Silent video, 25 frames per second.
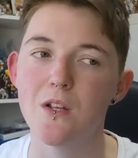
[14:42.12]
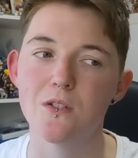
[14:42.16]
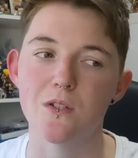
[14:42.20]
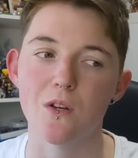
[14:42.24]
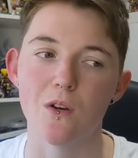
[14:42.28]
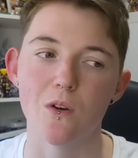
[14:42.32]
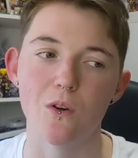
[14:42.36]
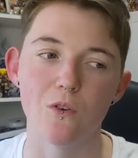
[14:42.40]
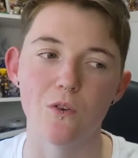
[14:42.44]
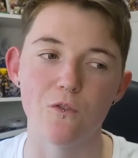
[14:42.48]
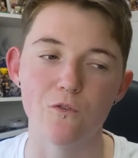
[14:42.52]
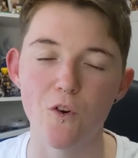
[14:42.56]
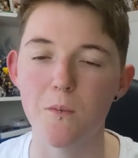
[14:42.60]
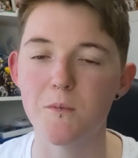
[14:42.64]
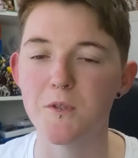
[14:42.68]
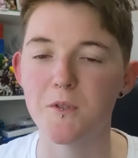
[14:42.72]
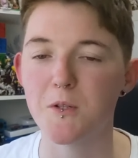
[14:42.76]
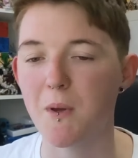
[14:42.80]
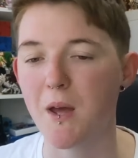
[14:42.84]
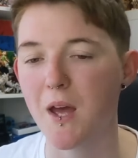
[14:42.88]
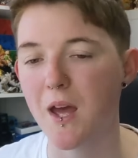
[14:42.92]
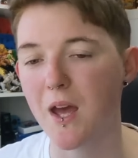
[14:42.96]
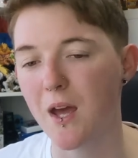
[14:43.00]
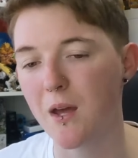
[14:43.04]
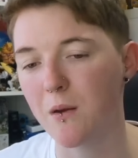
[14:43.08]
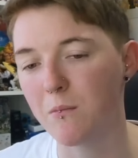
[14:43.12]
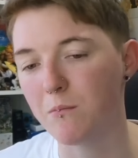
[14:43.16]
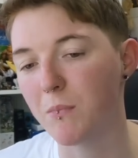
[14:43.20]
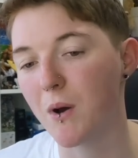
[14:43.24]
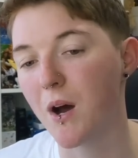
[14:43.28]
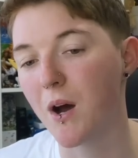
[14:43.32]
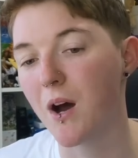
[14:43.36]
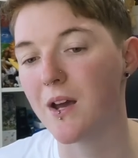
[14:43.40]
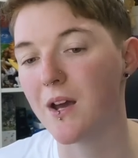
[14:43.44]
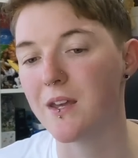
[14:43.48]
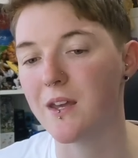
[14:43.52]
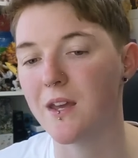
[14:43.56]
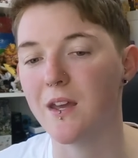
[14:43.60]
So from Japan,
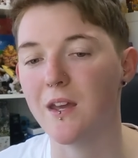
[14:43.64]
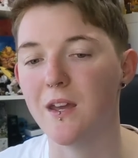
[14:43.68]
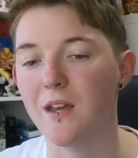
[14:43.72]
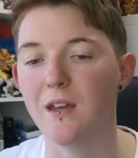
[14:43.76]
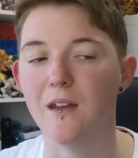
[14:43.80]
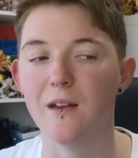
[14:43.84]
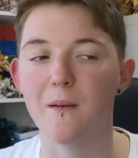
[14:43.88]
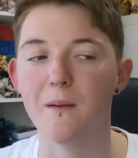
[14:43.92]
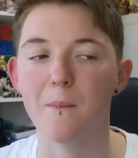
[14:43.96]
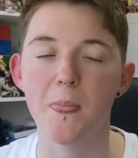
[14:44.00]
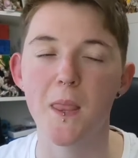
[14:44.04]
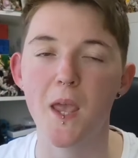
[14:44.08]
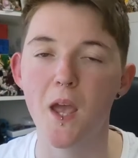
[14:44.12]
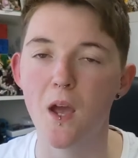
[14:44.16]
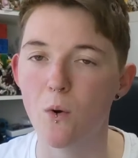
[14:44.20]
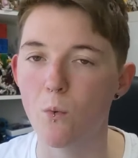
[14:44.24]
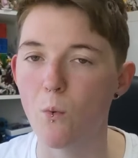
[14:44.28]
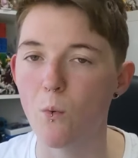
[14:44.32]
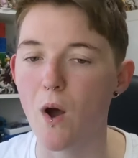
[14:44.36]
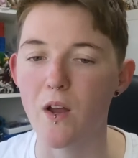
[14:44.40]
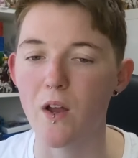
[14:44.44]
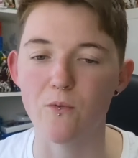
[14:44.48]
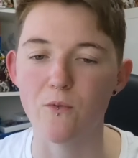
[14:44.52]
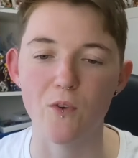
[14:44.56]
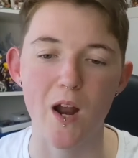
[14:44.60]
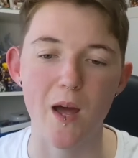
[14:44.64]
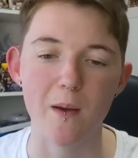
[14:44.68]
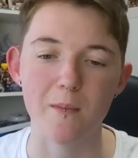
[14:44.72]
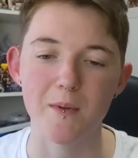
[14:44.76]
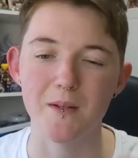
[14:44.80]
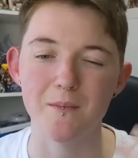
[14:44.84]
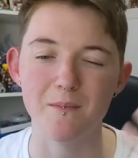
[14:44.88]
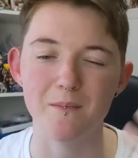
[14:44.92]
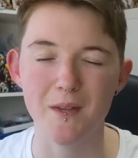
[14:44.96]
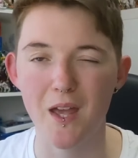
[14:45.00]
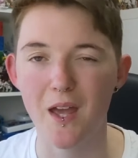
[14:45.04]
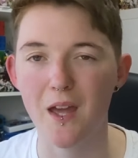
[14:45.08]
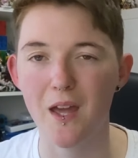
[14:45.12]
Buyee, White
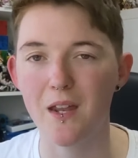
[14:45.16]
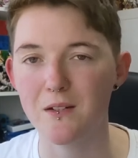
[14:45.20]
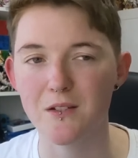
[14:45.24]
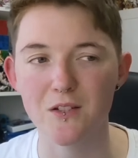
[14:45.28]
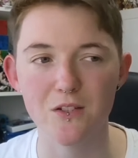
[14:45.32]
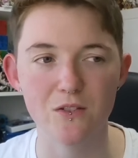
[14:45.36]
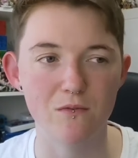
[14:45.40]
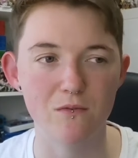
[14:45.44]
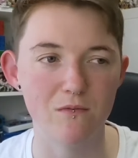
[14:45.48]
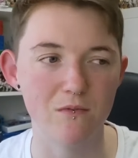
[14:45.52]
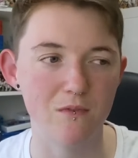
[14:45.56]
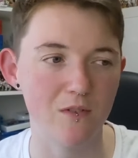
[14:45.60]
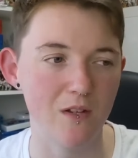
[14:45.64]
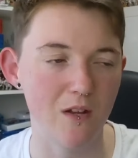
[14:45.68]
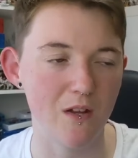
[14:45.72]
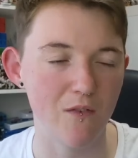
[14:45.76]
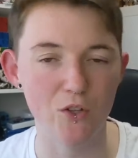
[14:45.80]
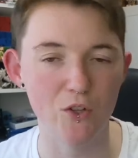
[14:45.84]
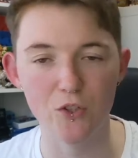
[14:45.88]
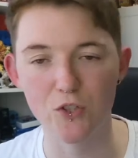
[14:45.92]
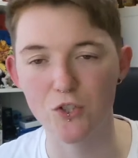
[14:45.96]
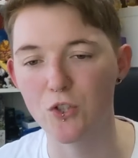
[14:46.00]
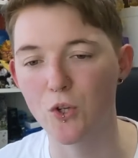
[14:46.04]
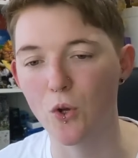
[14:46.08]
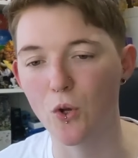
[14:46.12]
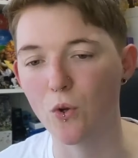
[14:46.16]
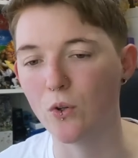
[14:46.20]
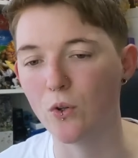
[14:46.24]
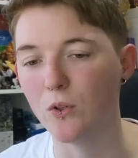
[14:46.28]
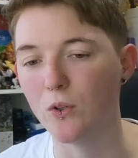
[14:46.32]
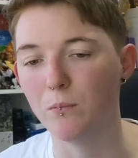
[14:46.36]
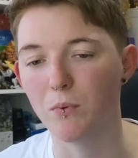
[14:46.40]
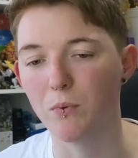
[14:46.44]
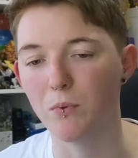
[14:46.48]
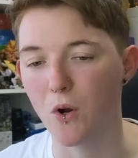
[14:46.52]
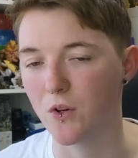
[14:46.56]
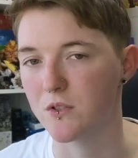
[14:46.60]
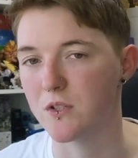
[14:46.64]
Rabbit, any just if you just
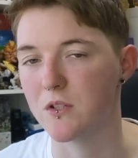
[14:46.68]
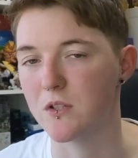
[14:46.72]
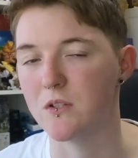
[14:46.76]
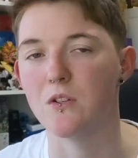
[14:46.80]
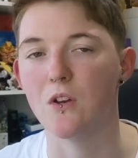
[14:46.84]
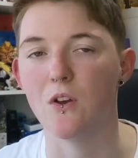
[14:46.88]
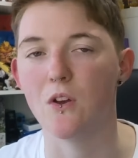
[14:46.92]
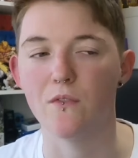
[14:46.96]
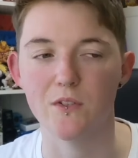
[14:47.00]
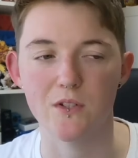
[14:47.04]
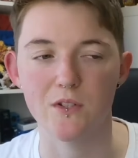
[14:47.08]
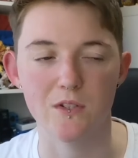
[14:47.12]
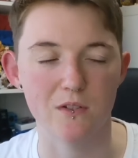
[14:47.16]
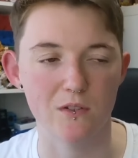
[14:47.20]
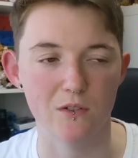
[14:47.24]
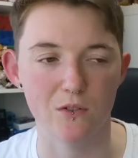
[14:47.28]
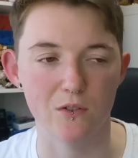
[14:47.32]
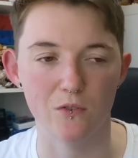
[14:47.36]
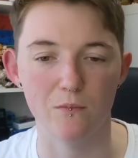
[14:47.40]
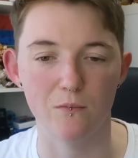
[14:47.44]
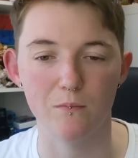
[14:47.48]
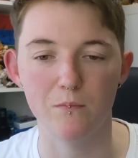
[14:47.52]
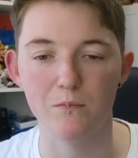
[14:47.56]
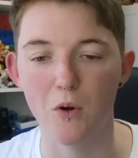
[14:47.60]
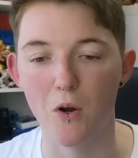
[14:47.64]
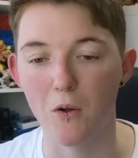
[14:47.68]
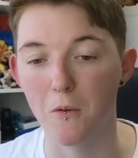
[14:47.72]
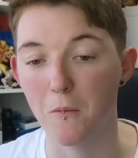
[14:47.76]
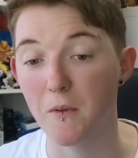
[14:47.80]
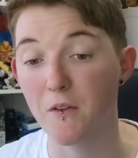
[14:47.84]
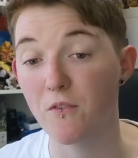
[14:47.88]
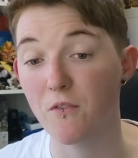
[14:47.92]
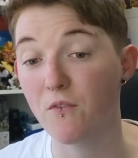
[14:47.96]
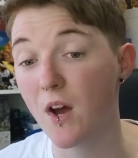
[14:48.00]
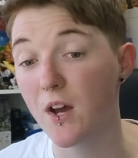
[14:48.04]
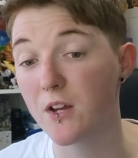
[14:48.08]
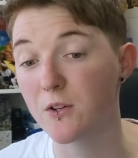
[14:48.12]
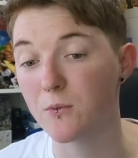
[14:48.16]
Google proxy service, you'll
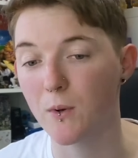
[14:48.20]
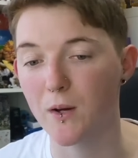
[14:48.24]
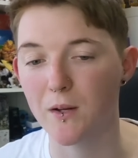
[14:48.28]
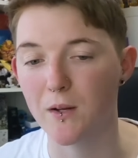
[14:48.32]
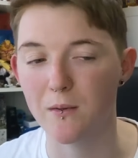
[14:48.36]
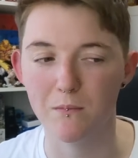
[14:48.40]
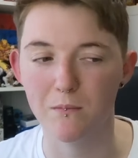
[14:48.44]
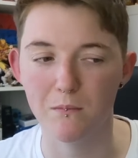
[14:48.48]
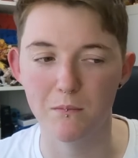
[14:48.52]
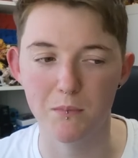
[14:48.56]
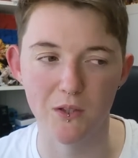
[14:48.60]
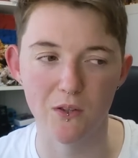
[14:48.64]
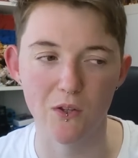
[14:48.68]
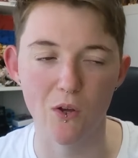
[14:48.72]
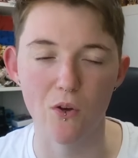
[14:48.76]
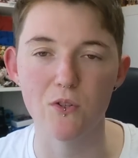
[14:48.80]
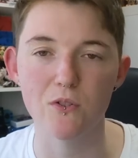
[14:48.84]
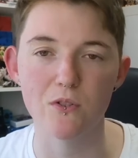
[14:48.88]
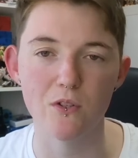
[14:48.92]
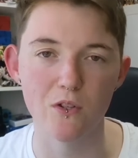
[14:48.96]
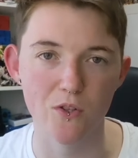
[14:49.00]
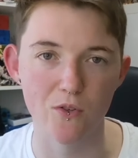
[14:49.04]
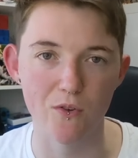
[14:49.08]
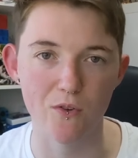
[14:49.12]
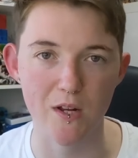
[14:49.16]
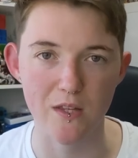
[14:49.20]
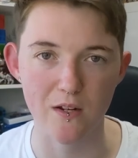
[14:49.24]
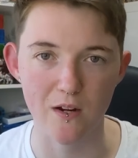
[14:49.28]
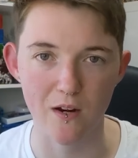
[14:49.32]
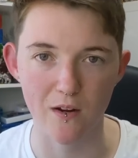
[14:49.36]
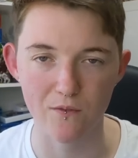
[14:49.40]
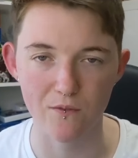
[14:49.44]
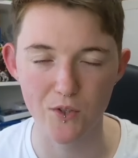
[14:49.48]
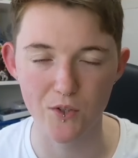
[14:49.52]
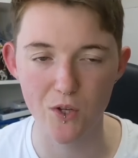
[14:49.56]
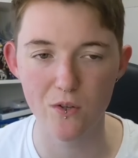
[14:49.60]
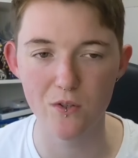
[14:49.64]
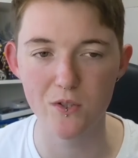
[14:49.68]
probably find one. But those are three that
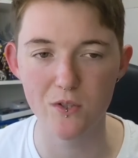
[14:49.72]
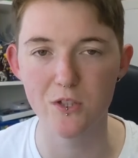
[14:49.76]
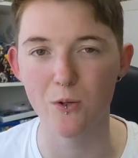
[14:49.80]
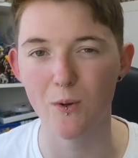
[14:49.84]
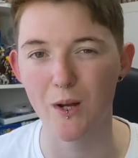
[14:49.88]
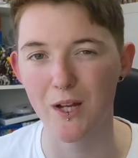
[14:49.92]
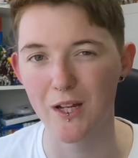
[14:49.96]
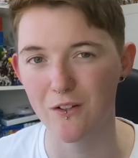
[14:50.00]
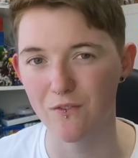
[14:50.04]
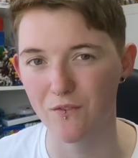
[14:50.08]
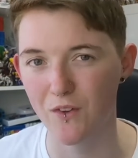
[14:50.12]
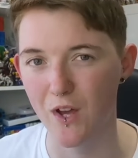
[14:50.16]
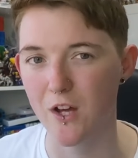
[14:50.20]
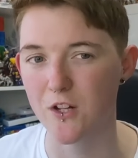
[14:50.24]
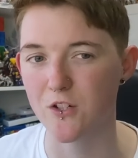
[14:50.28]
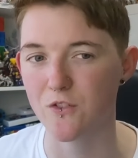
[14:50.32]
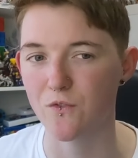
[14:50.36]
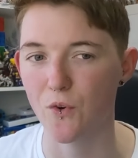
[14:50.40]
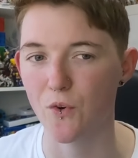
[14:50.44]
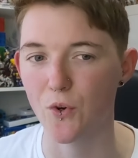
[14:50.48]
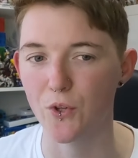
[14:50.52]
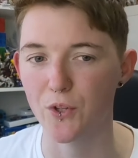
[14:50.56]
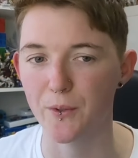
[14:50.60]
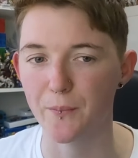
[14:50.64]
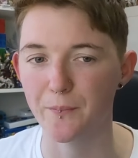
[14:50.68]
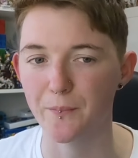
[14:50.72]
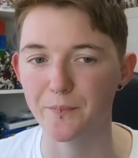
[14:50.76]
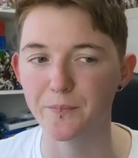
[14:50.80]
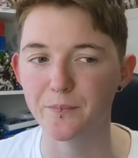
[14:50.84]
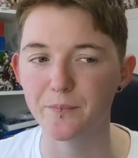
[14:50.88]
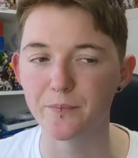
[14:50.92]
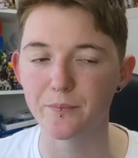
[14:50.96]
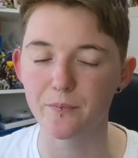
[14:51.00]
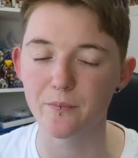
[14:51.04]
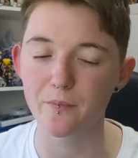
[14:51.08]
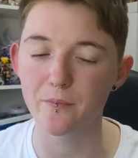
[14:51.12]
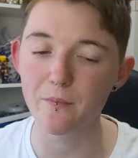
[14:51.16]
I've used, so I can vouch for them.